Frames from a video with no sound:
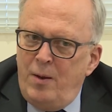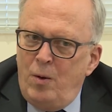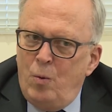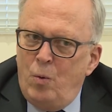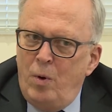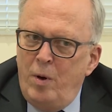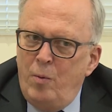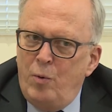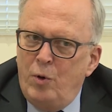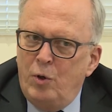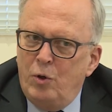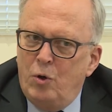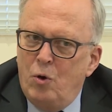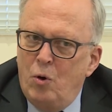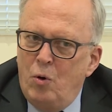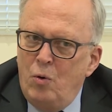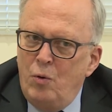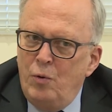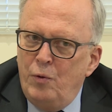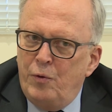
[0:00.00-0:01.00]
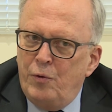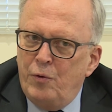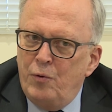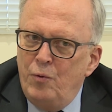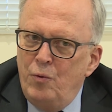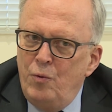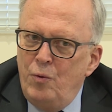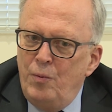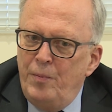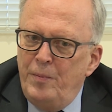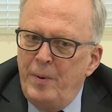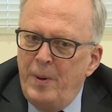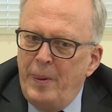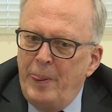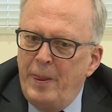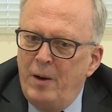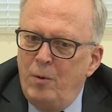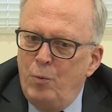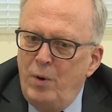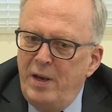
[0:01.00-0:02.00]
We will go through,
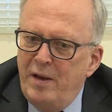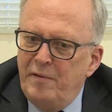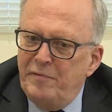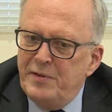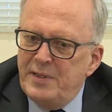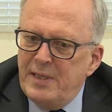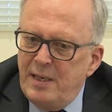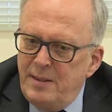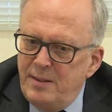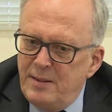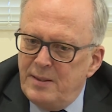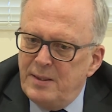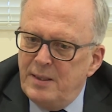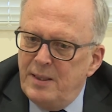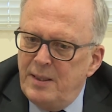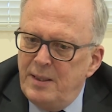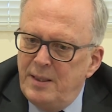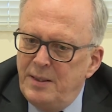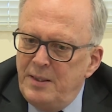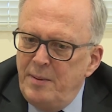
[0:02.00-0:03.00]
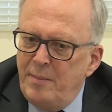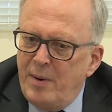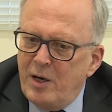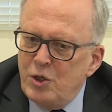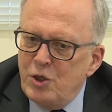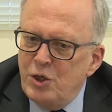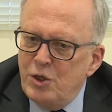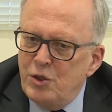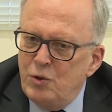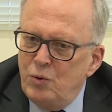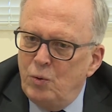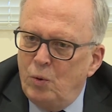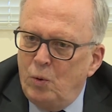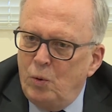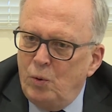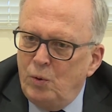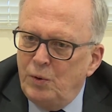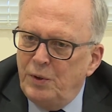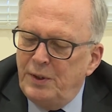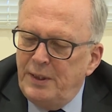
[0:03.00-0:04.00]
we have sent démarches to
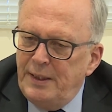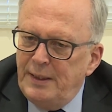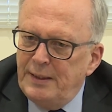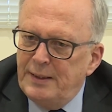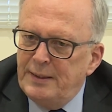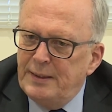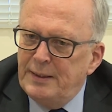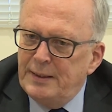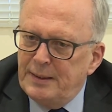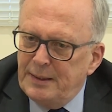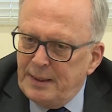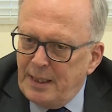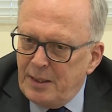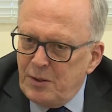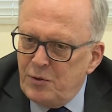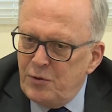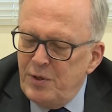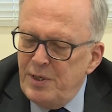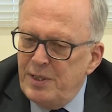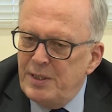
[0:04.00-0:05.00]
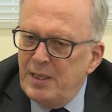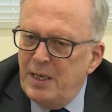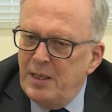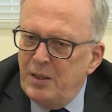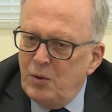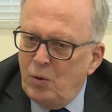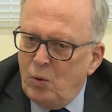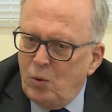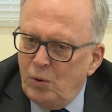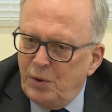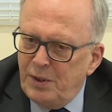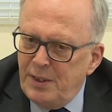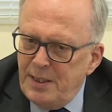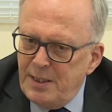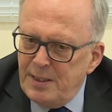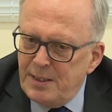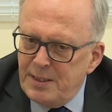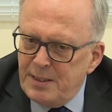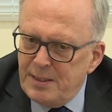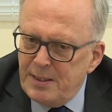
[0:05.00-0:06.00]
all these countries and all
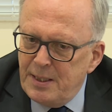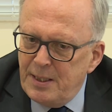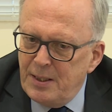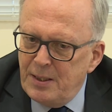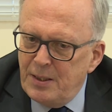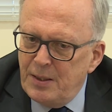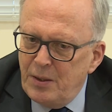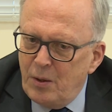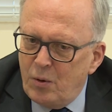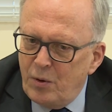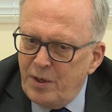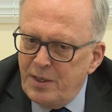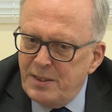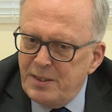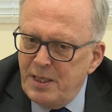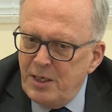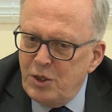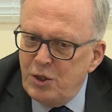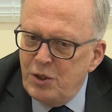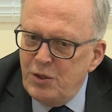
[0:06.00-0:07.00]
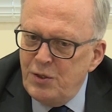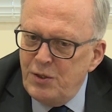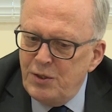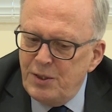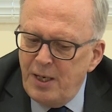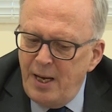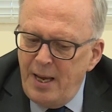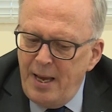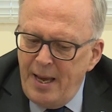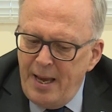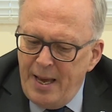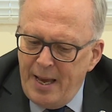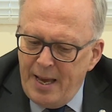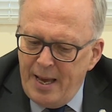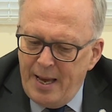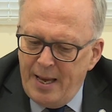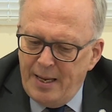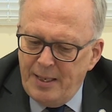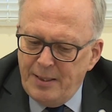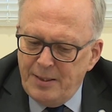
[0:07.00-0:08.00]
these organizations,
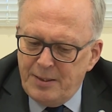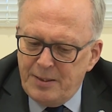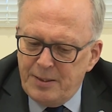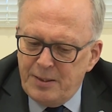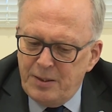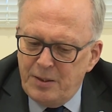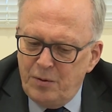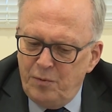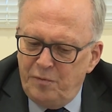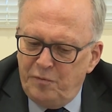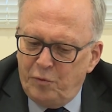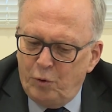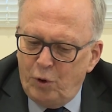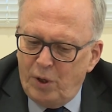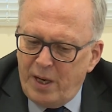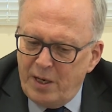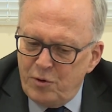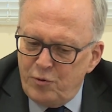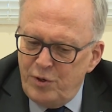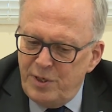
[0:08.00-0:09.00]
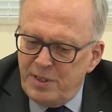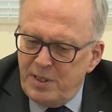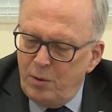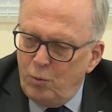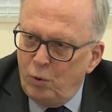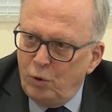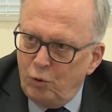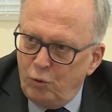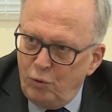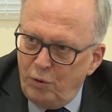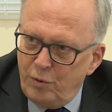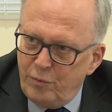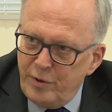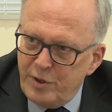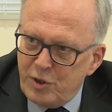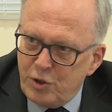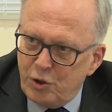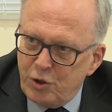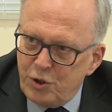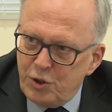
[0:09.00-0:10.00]
and for the countries they will do the
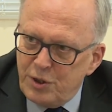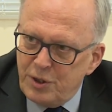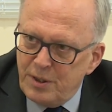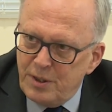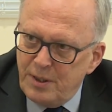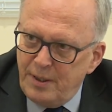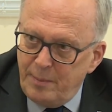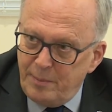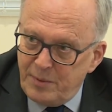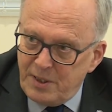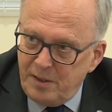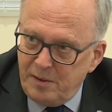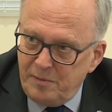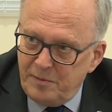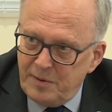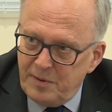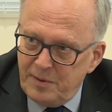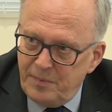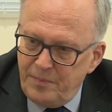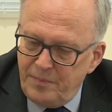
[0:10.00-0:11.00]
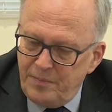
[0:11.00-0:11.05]
research themselves,